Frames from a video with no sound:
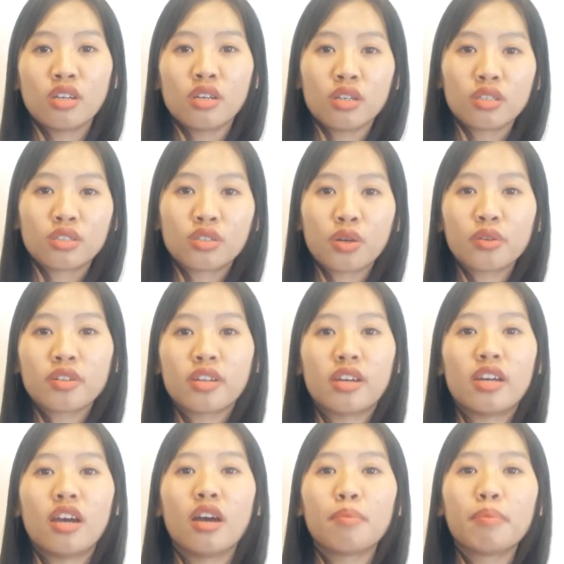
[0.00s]
So the
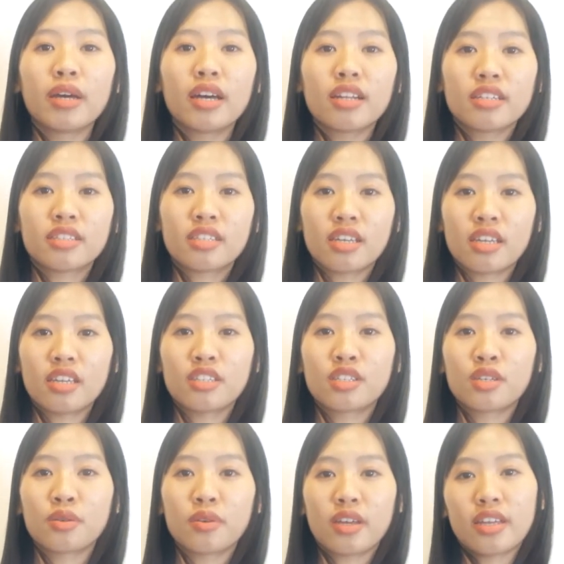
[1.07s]
ability
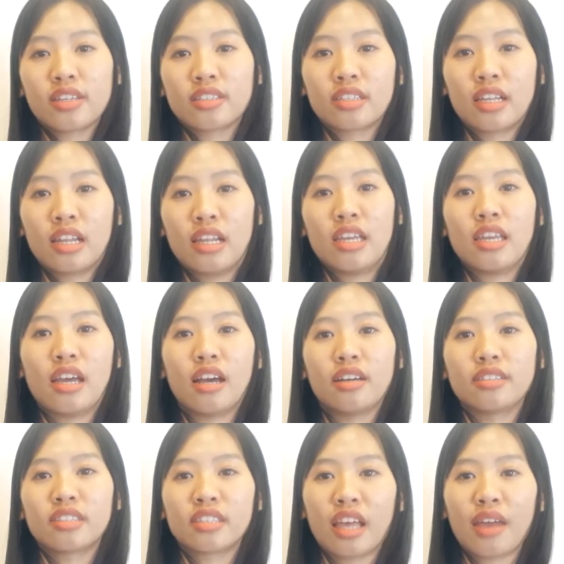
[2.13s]
to easily
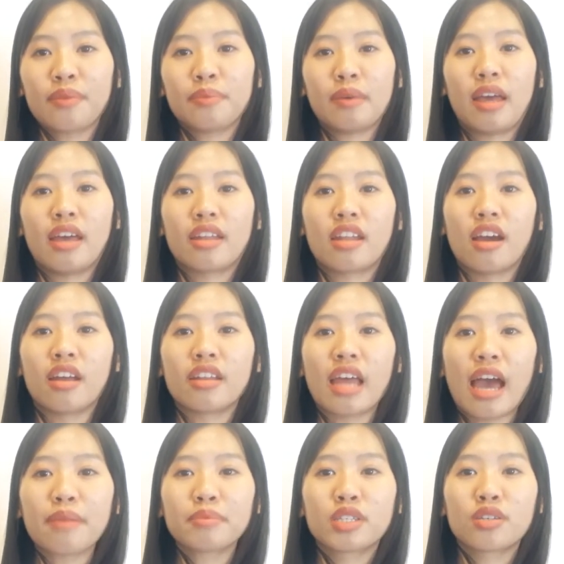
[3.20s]
accept and
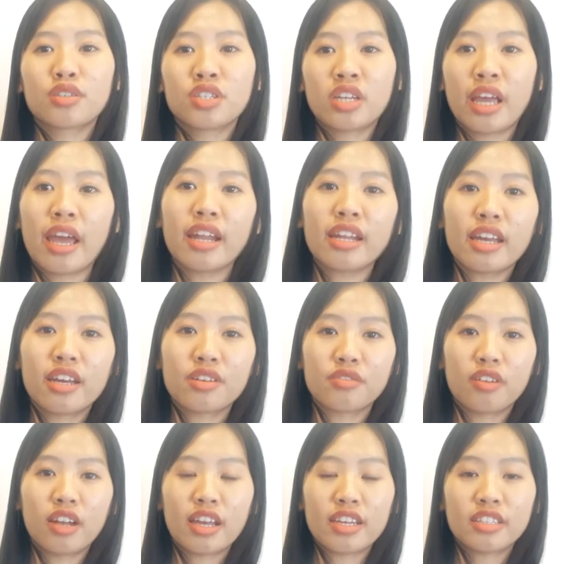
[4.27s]
adapt to change is
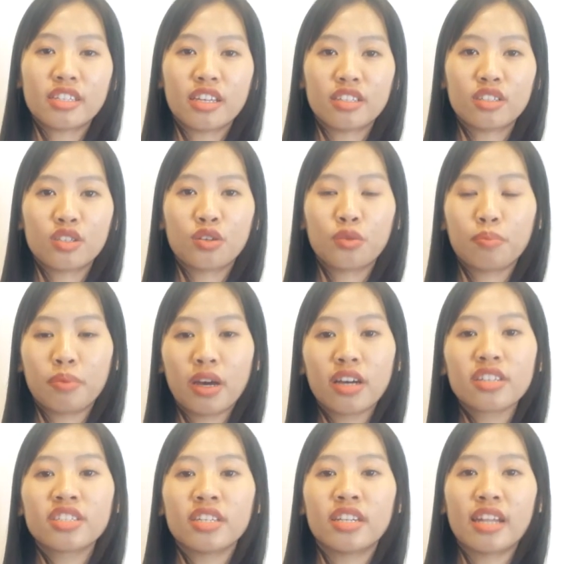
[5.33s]
related to
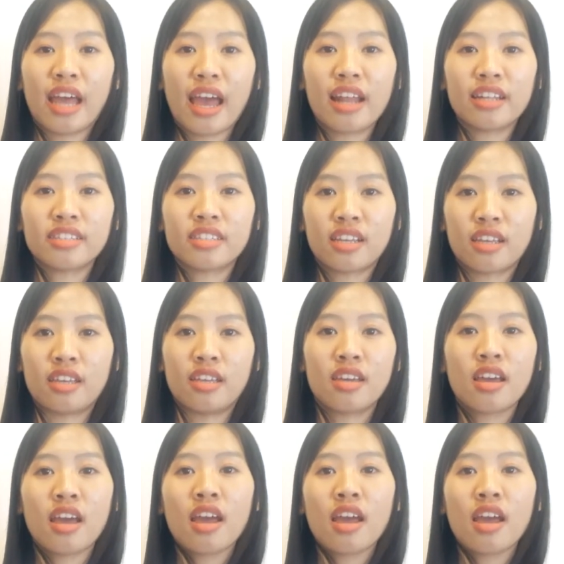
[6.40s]
personality.